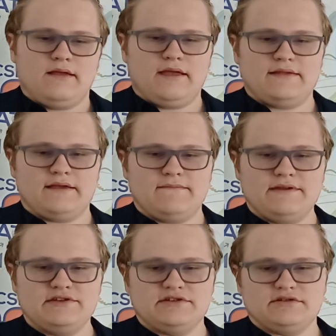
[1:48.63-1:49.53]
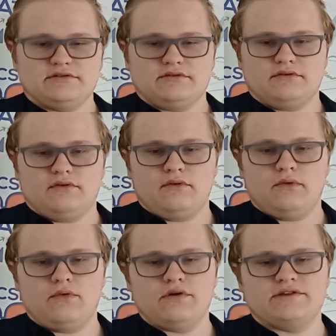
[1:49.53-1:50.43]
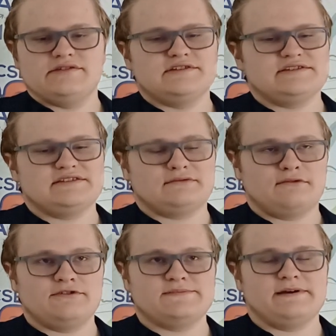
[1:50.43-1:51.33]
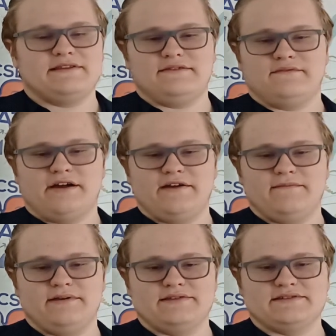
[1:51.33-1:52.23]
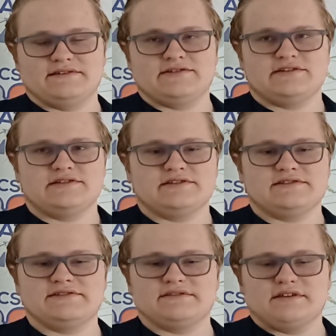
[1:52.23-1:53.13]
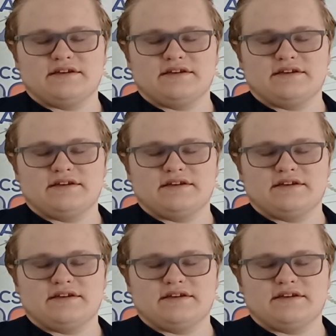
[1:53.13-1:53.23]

and damage, or just caused by the environment, such as